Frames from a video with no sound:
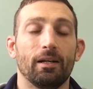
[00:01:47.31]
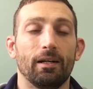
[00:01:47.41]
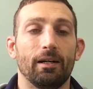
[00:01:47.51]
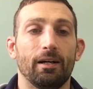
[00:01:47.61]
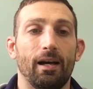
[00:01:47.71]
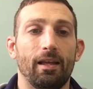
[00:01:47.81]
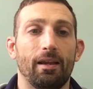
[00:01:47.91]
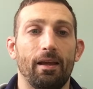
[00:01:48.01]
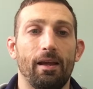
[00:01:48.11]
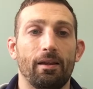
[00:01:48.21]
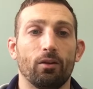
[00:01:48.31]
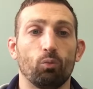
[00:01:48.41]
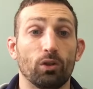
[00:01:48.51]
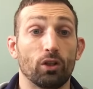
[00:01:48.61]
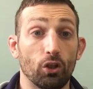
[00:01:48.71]
and
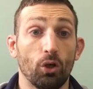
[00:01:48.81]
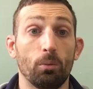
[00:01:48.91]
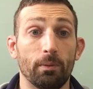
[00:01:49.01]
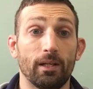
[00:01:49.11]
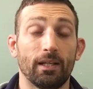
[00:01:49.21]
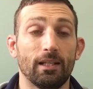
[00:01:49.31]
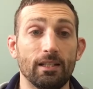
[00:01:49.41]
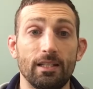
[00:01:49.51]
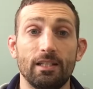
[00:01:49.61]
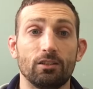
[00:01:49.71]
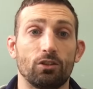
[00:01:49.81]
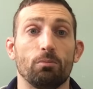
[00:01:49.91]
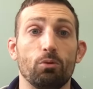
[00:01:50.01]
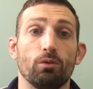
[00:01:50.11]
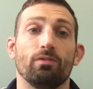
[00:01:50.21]
with the goal being it needs to
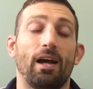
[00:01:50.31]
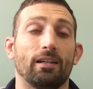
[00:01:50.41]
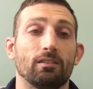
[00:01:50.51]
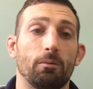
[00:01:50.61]
move fast.